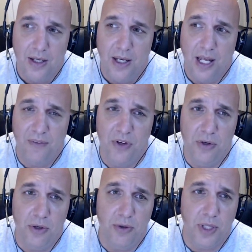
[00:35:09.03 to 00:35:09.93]
If you
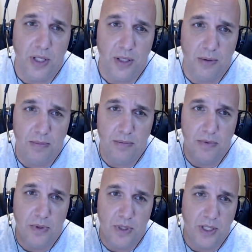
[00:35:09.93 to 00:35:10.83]
do the
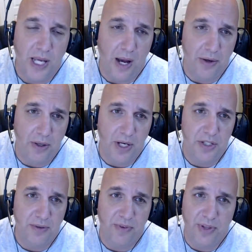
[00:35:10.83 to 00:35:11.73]
the
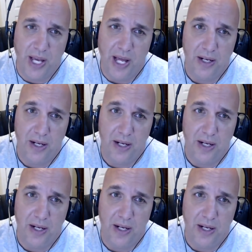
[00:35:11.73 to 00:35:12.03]
calculation for that,